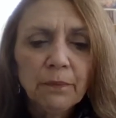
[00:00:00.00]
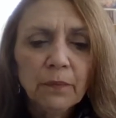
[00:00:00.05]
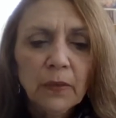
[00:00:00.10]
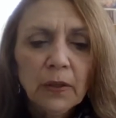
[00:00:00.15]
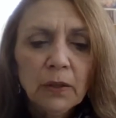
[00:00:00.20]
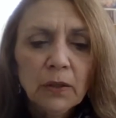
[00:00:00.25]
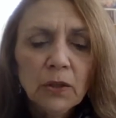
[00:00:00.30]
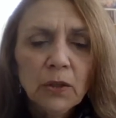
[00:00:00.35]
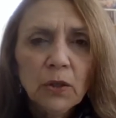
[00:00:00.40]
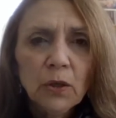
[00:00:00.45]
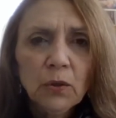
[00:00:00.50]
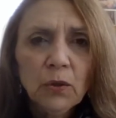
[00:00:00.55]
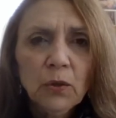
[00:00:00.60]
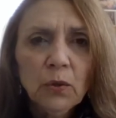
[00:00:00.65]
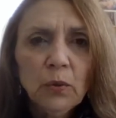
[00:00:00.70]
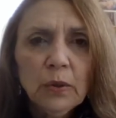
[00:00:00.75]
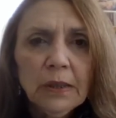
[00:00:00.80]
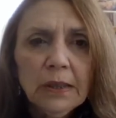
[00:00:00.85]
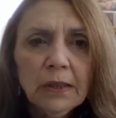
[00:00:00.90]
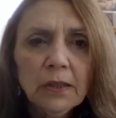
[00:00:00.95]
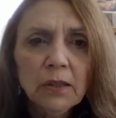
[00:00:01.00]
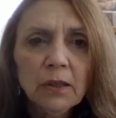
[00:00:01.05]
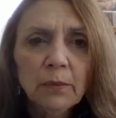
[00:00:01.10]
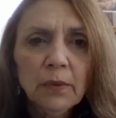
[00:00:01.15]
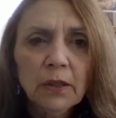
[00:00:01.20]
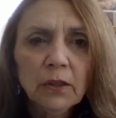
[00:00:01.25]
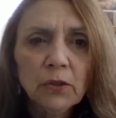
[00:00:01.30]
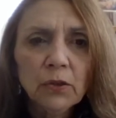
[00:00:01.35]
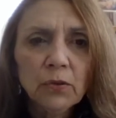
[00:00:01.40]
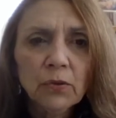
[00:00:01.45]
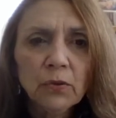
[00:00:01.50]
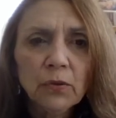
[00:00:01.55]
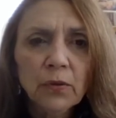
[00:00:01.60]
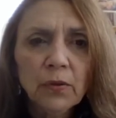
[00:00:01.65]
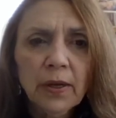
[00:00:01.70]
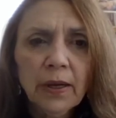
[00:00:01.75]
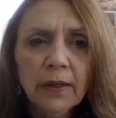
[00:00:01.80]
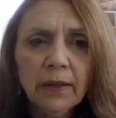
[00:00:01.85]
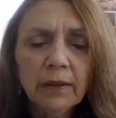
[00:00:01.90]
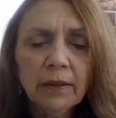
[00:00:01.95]
So you need to make sure
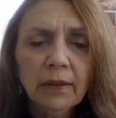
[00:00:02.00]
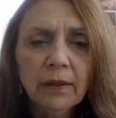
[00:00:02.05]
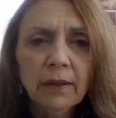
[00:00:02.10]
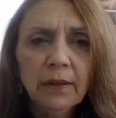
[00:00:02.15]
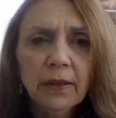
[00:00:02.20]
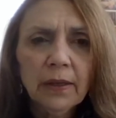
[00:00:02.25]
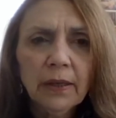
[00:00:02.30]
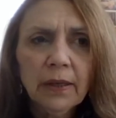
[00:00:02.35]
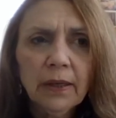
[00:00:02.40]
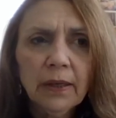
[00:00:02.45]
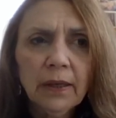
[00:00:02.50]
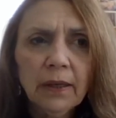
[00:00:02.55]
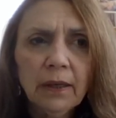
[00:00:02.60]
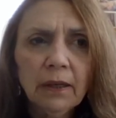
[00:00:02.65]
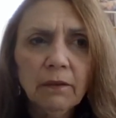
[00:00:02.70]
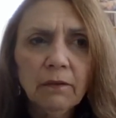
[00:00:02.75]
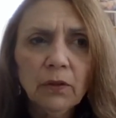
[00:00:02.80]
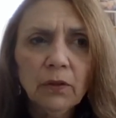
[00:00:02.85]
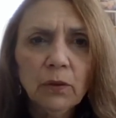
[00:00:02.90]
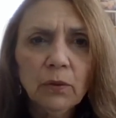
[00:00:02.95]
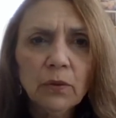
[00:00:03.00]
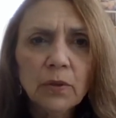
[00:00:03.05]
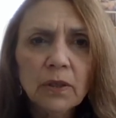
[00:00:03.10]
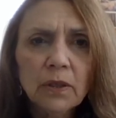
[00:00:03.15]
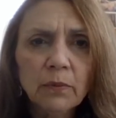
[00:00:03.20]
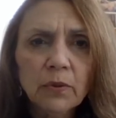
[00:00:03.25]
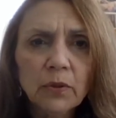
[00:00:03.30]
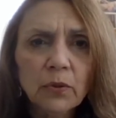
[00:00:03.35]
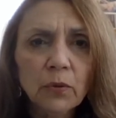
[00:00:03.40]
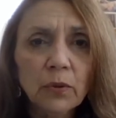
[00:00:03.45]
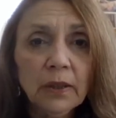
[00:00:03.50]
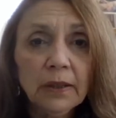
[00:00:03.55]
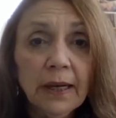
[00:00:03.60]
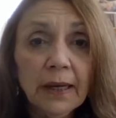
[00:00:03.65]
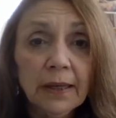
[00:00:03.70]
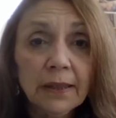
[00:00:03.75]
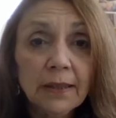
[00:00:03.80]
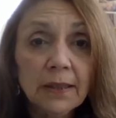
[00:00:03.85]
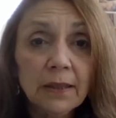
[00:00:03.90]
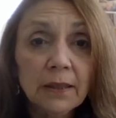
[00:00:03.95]
that they give you some sort of
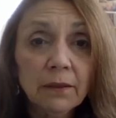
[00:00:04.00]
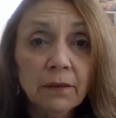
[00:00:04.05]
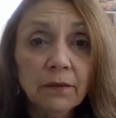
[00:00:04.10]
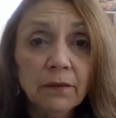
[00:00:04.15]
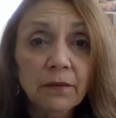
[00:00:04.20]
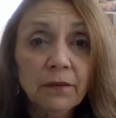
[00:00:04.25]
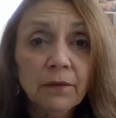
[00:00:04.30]
laxative